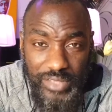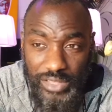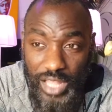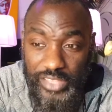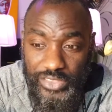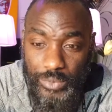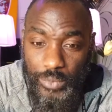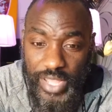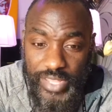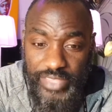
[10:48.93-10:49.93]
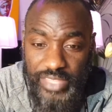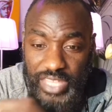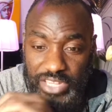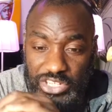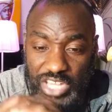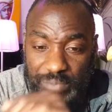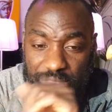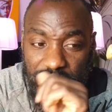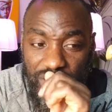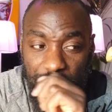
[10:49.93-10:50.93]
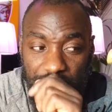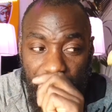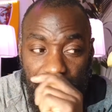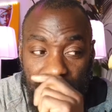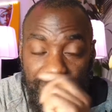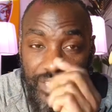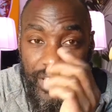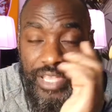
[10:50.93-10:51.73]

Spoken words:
I like the way that they shape the top of the tent.